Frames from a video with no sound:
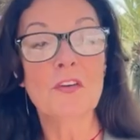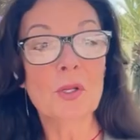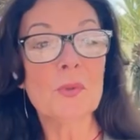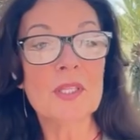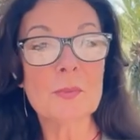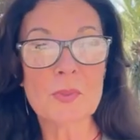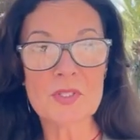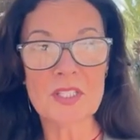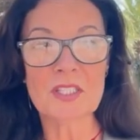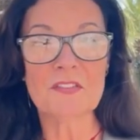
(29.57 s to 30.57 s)
Following the
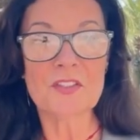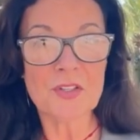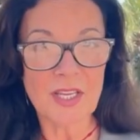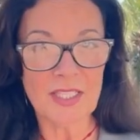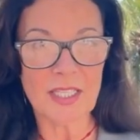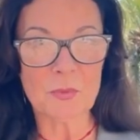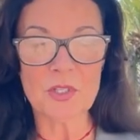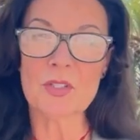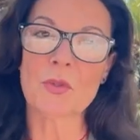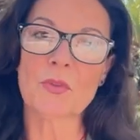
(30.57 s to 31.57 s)
positive trend that we
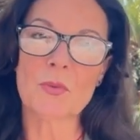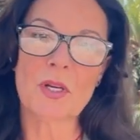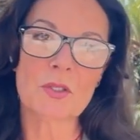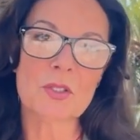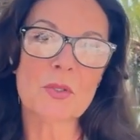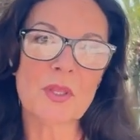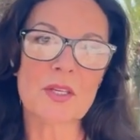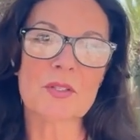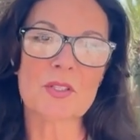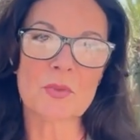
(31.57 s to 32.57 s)
saw throughout
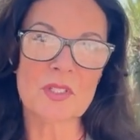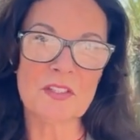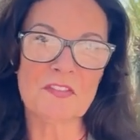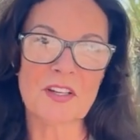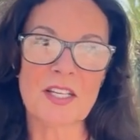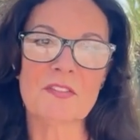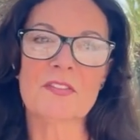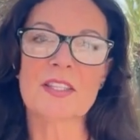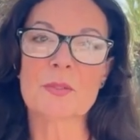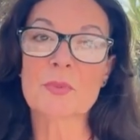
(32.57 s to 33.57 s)

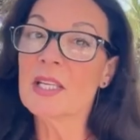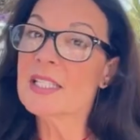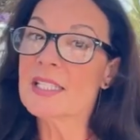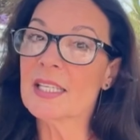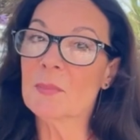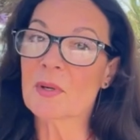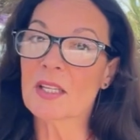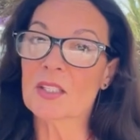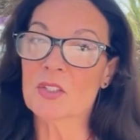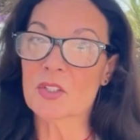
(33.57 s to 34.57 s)
2025, the real estate
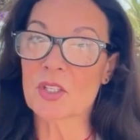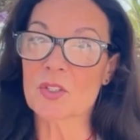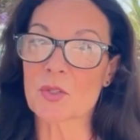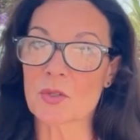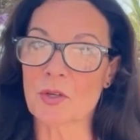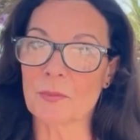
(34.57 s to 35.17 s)
market continues to grow.